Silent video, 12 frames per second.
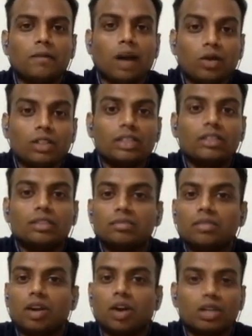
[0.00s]
now that
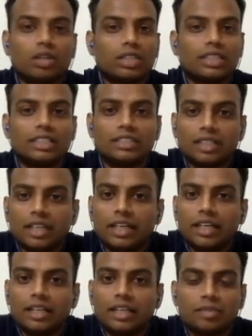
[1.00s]
the lockdown has
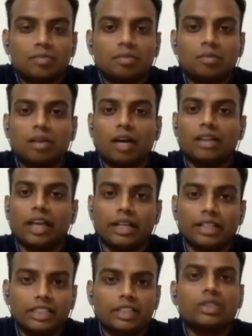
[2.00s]
extended and the
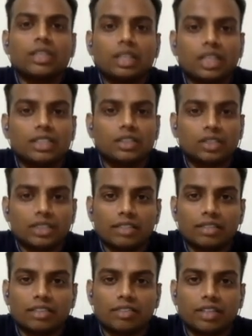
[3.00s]
NGOs are
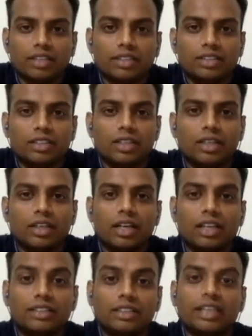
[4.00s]
exhausted with the fund,
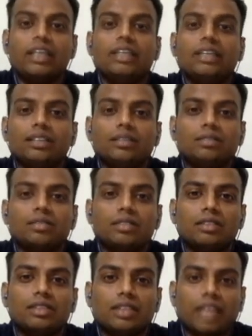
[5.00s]
it's really
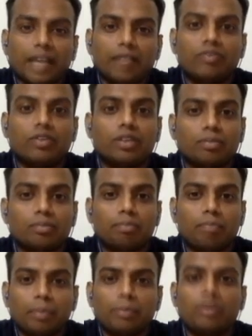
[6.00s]
the time for
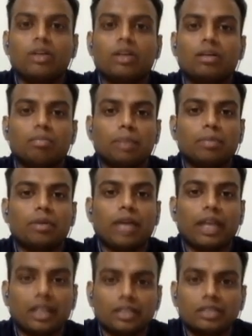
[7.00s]
people
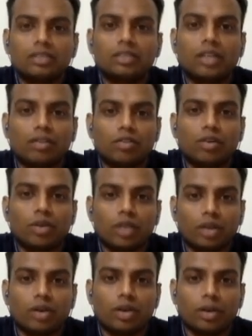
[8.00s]
like us to come forward
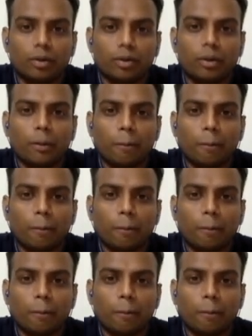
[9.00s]
and contribute.